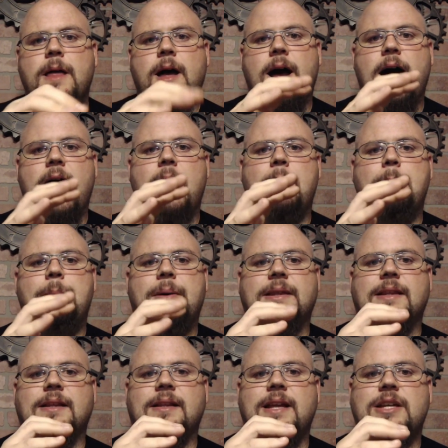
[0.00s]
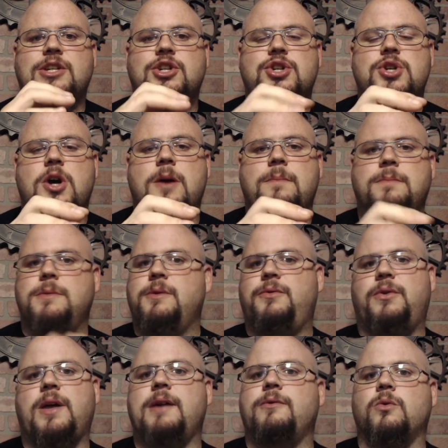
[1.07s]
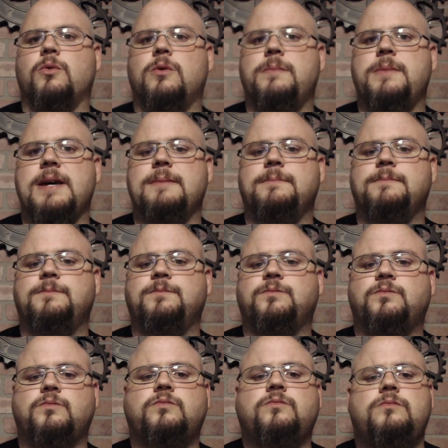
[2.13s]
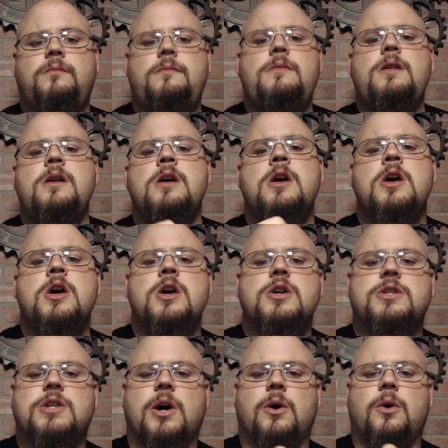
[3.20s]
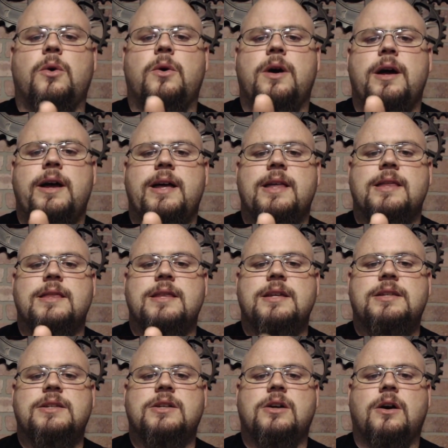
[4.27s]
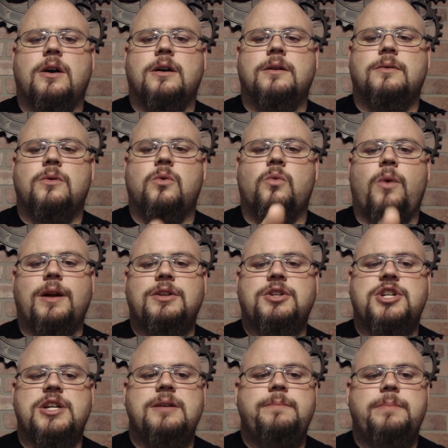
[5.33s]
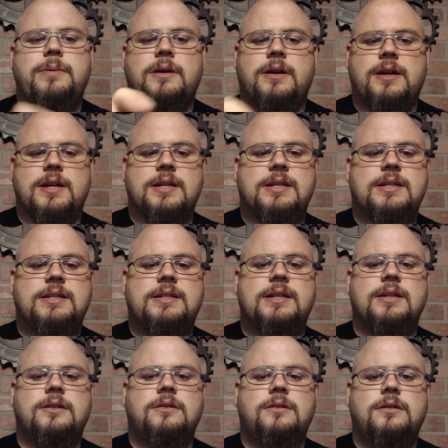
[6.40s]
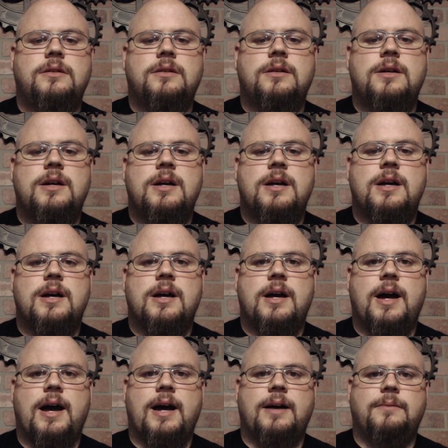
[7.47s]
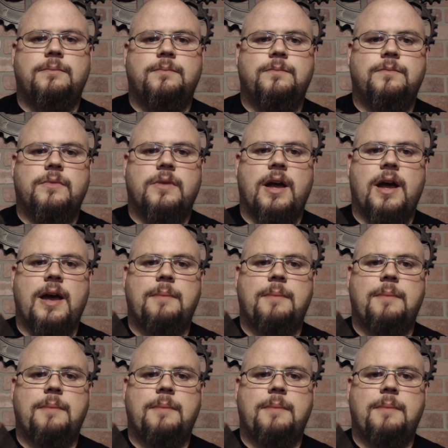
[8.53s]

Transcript: but the less sharp the flavor will be. So this cigar, while cheap, is still a